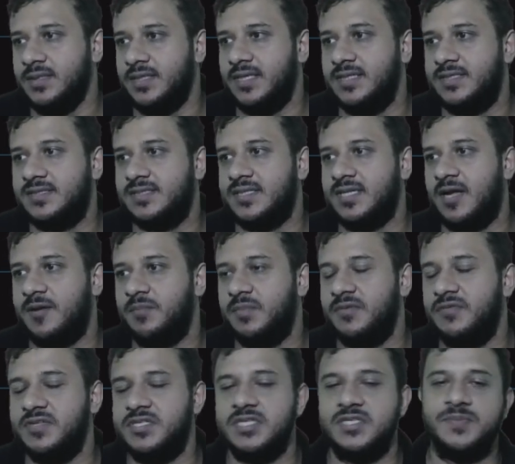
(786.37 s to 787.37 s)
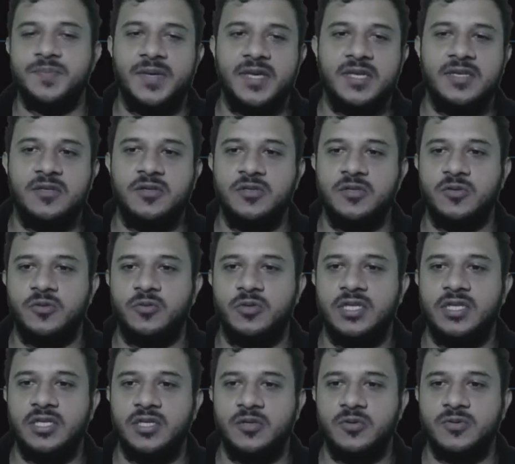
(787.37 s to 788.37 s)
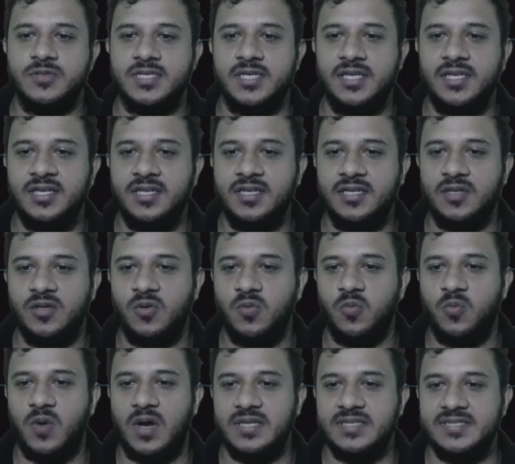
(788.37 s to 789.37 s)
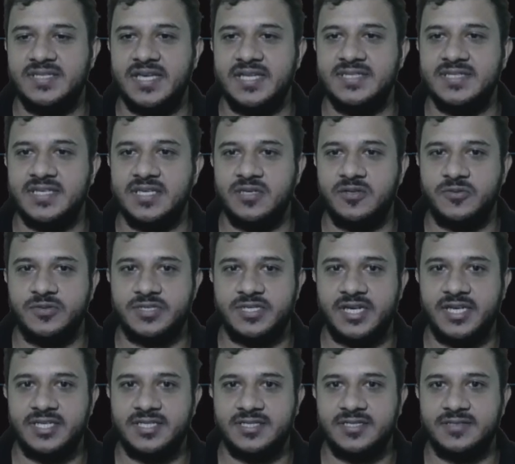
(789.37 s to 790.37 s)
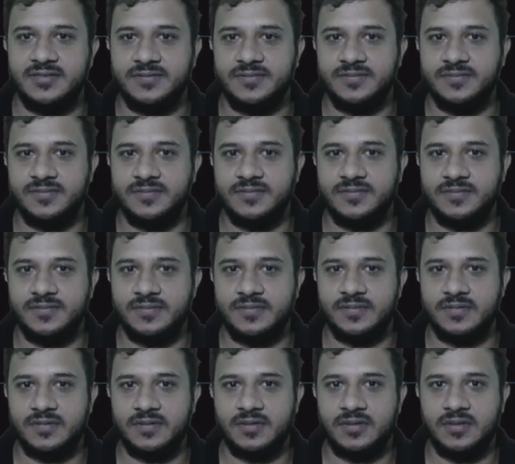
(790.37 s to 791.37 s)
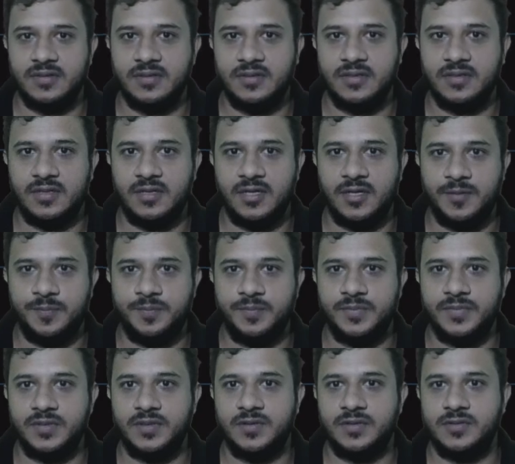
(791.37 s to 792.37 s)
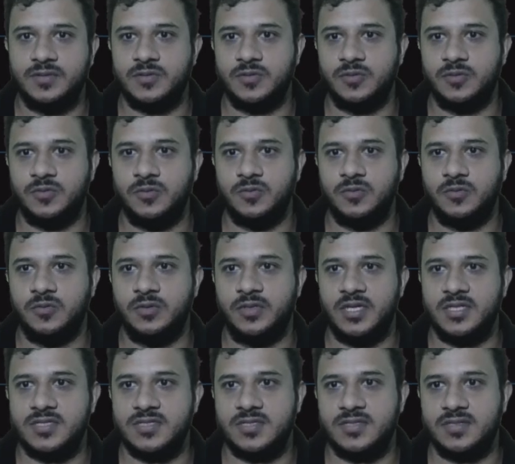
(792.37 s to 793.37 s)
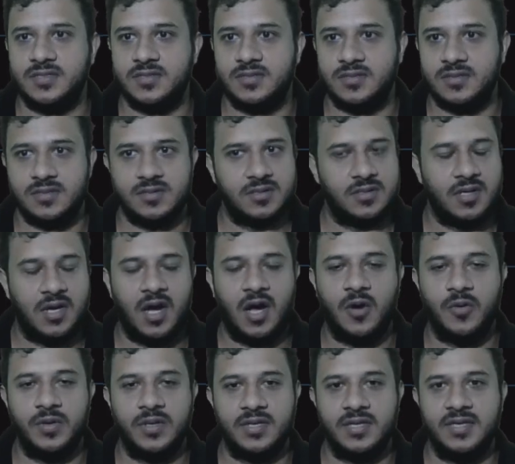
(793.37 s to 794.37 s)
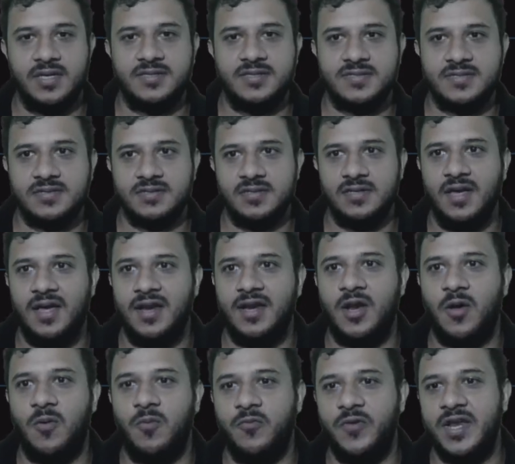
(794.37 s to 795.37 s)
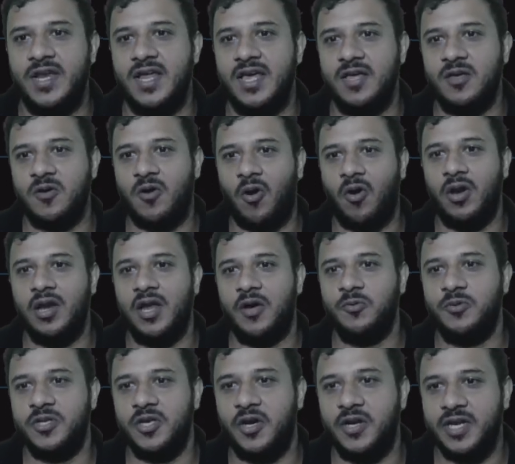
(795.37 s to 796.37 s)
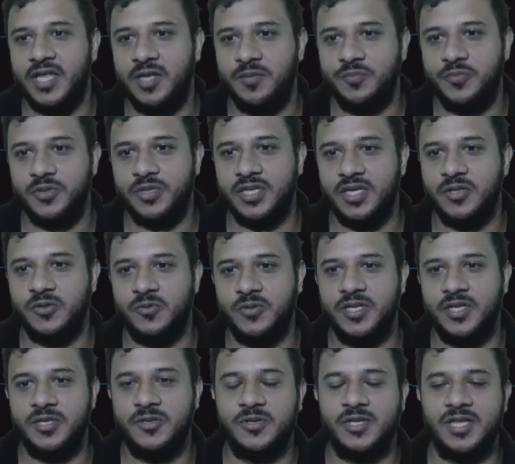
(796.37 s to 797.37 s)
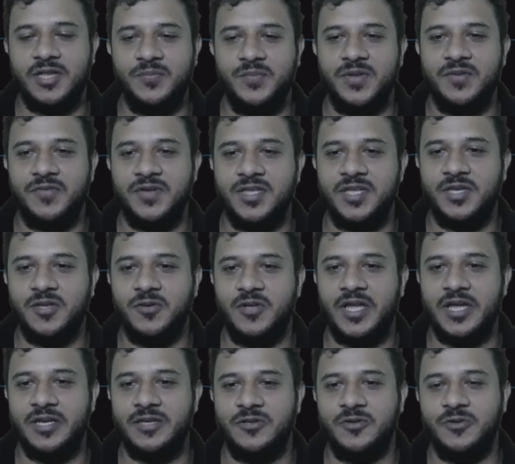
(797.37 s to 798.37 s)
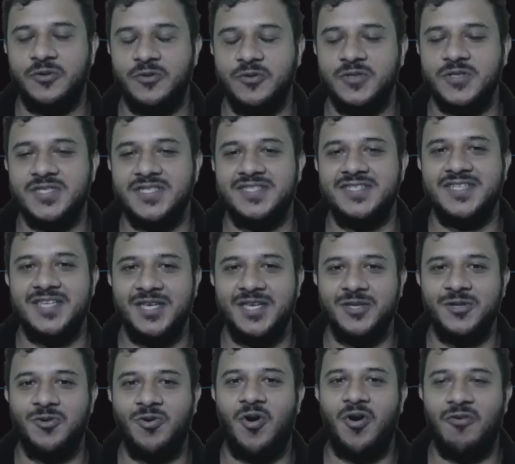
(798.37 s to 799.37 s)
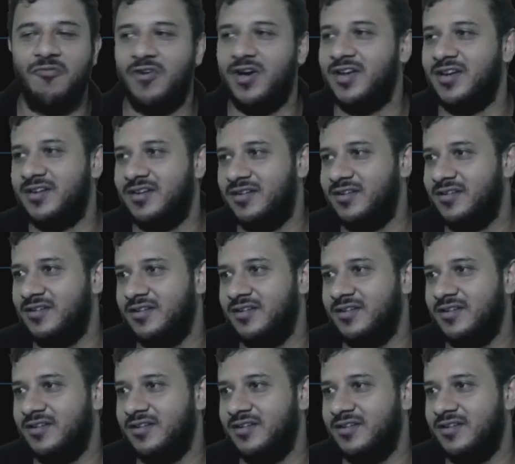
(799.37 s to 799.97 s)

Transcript: it's a number which is made only using ones and zeros, right? Yep. So that's how it is. Now, when I call out your name, Pute, you need to tell me whether you like to use 0 or 1.